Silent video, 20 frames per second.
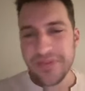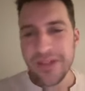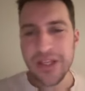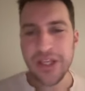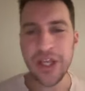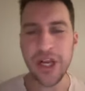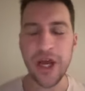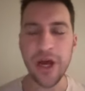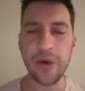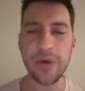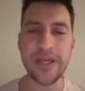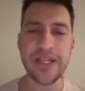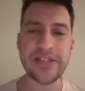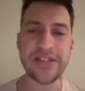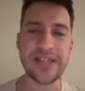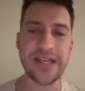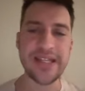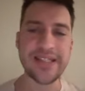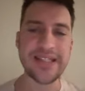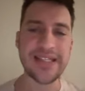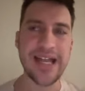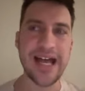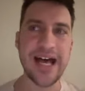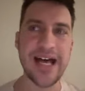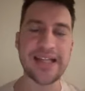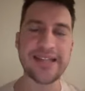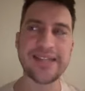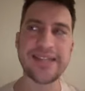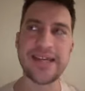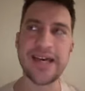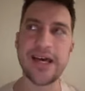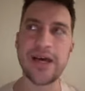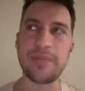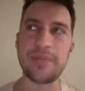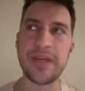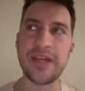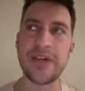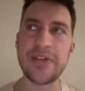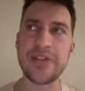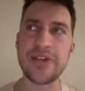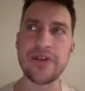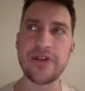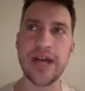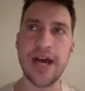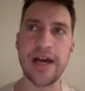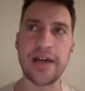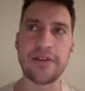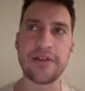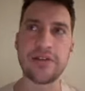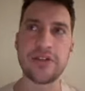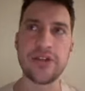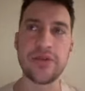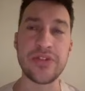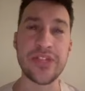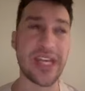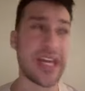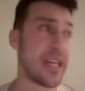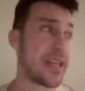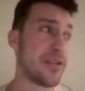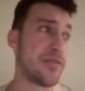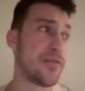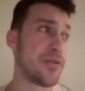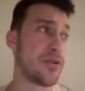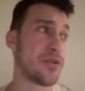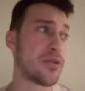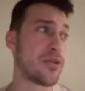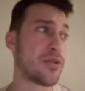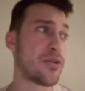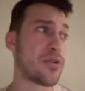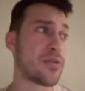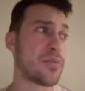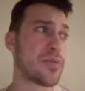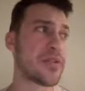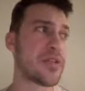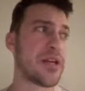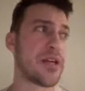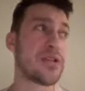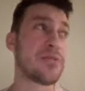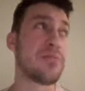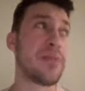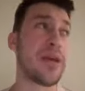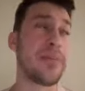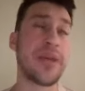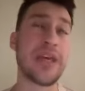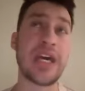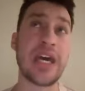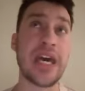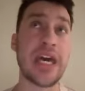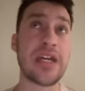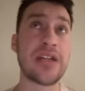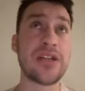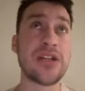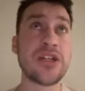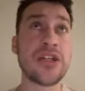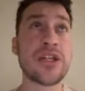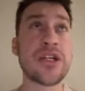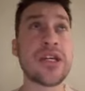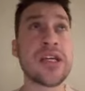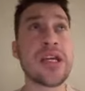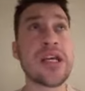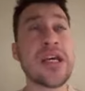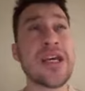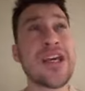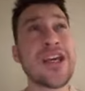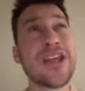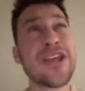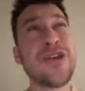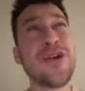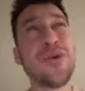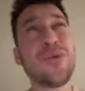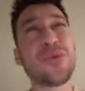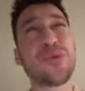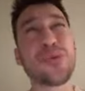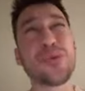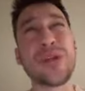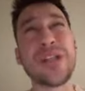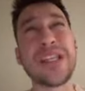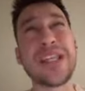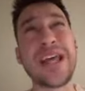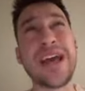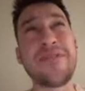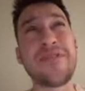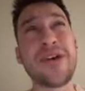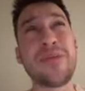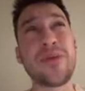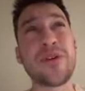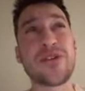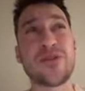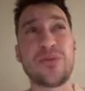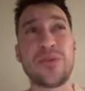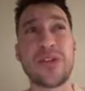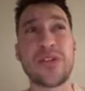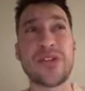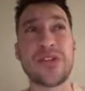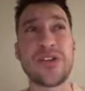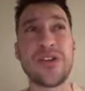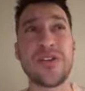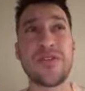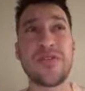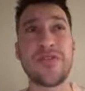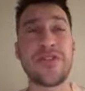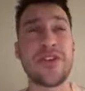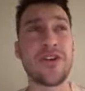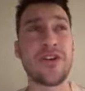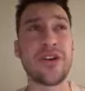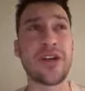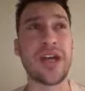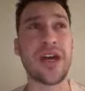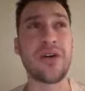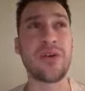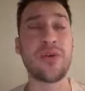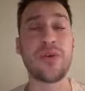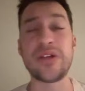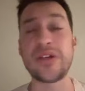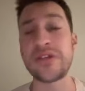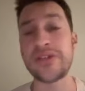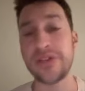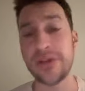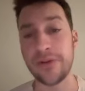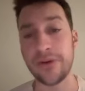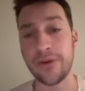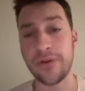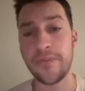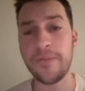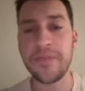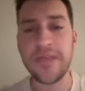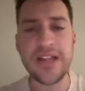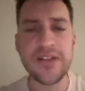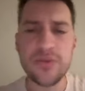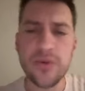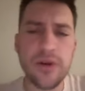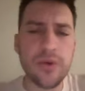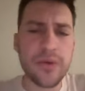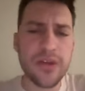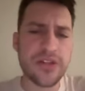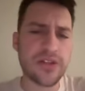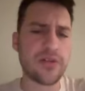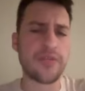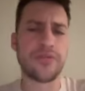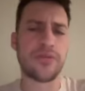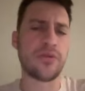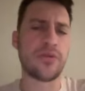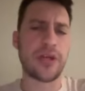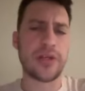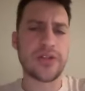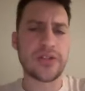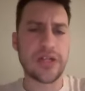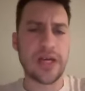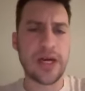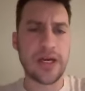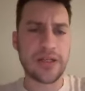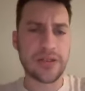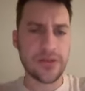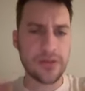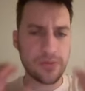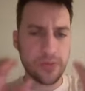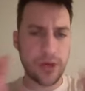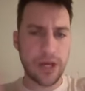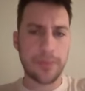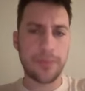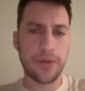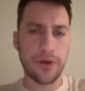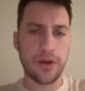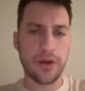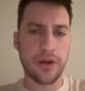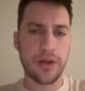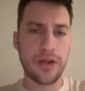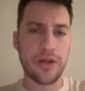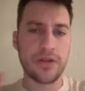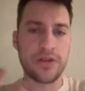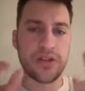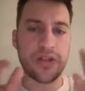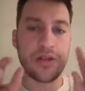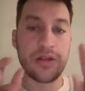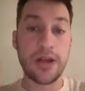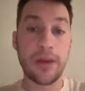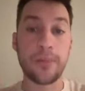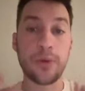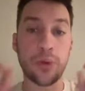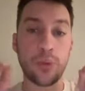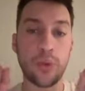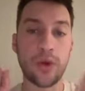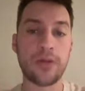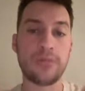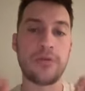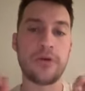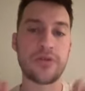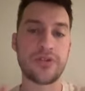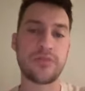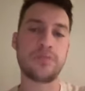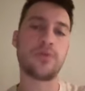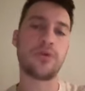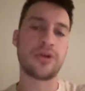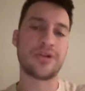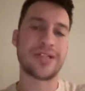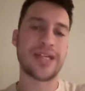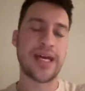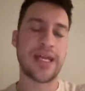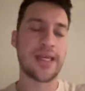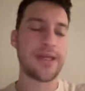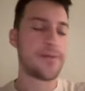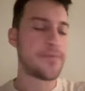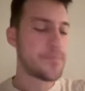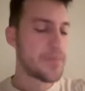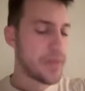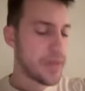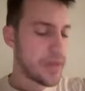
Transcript: You know, it's it's not um, because you're not using any futures besides maybe a hedge. You don't really have that much risk of your account going to zero, and that's what a risk of ruin is, guys. Why I put it on here is the number one most important tenet.